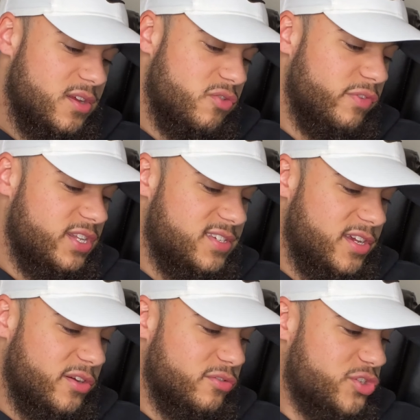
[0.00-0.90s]

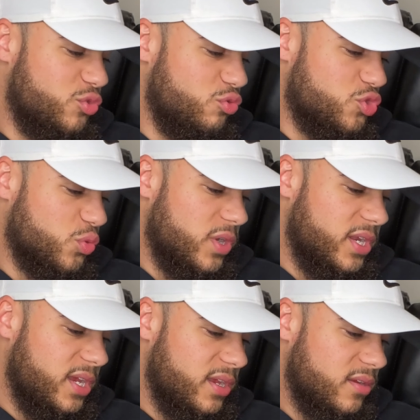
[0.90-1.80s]
retail two
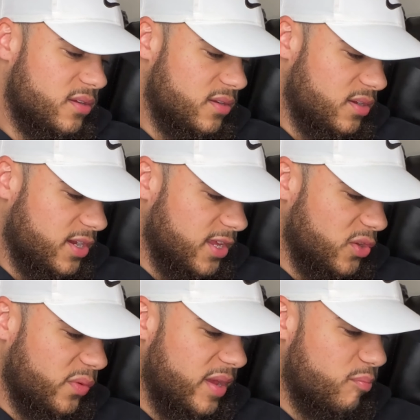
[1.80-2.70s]
twenty,
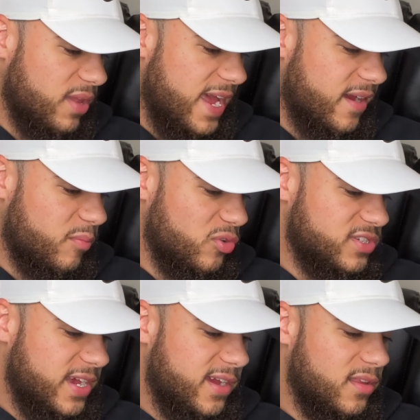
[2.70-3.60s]
colorway black,
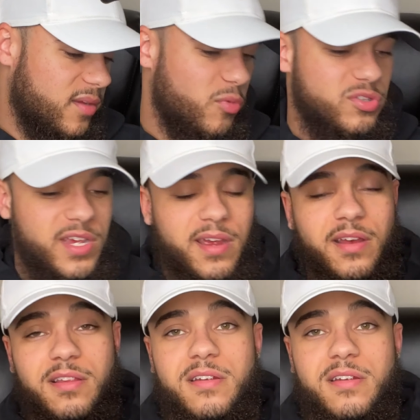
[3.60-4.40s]
multicolor, multicolor.